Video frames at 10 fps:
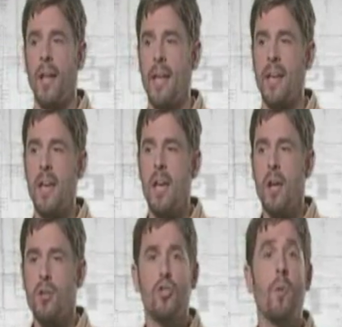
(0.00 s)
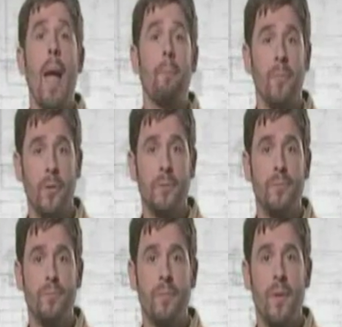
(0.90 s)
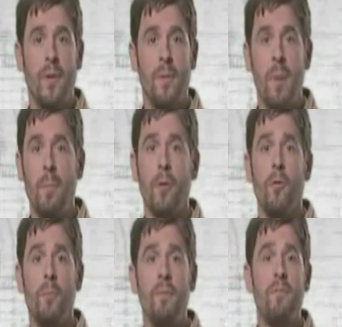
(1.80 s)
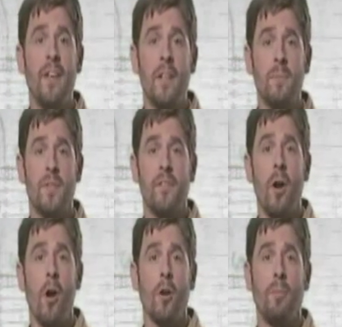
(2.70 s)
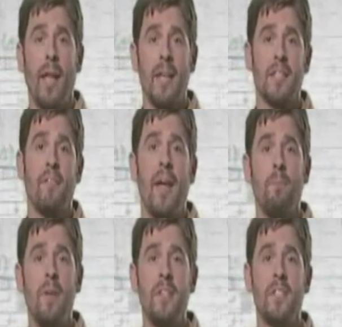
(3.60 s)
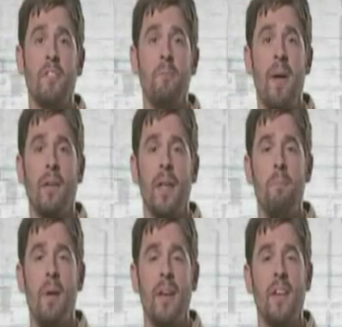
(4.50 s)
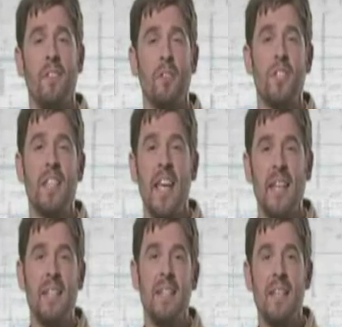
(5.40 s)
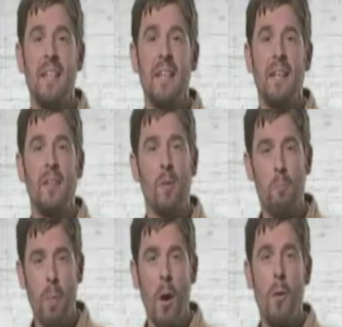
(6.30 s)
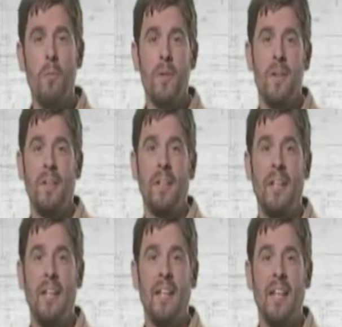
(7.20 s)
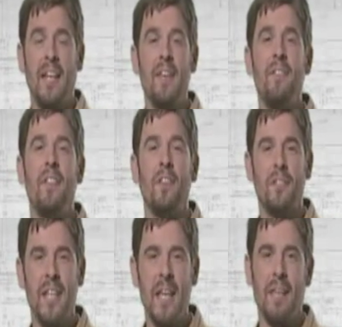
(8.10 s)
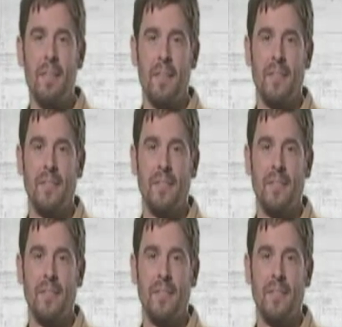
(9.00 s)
like shrapnel. People who have been victims of an arc blast have had pieces of metal embedded in their skin, their bone, and even in their teeth.